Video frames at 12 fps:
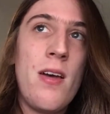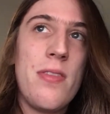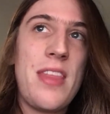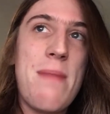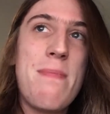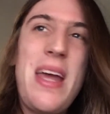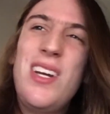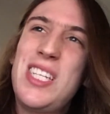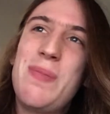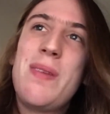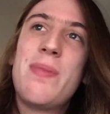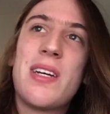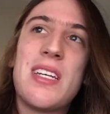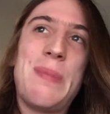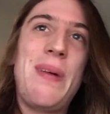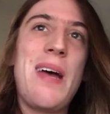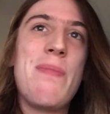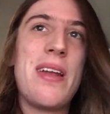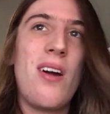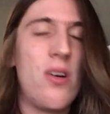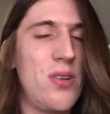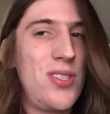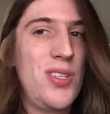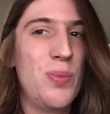That may just be because bi men
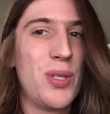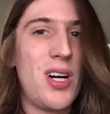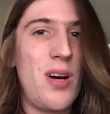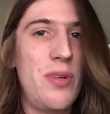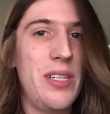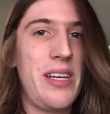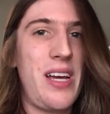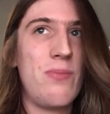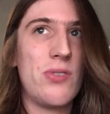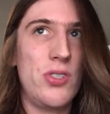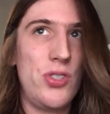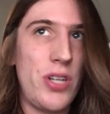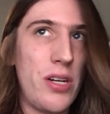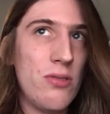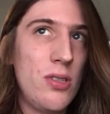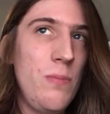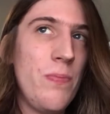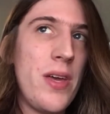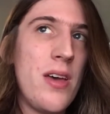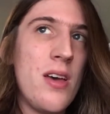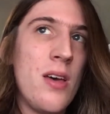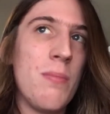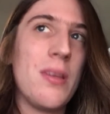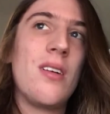aren't super common in games in general,
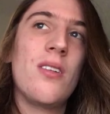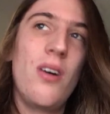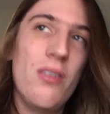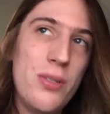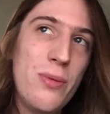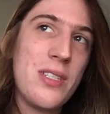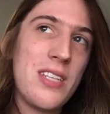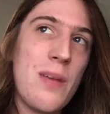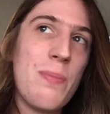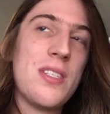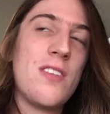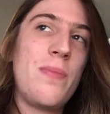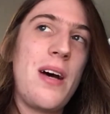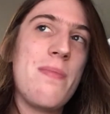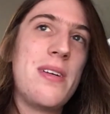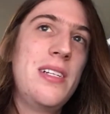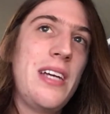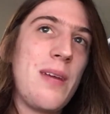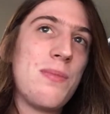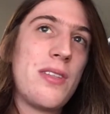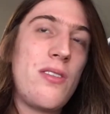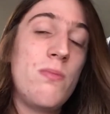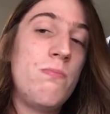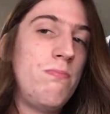but there are also examples of bi men in games
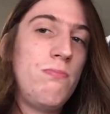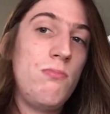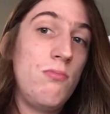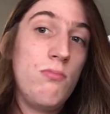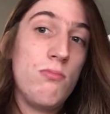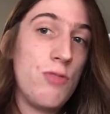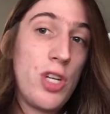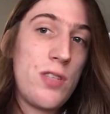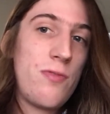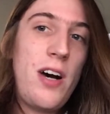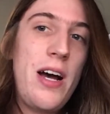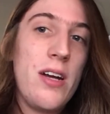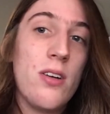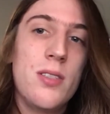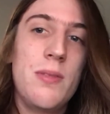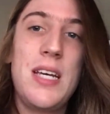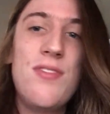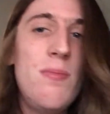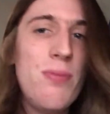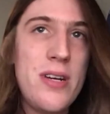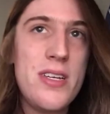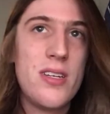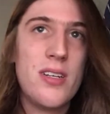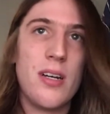that are just fine, or even
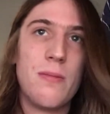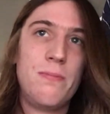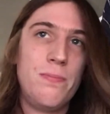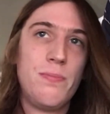pretty good.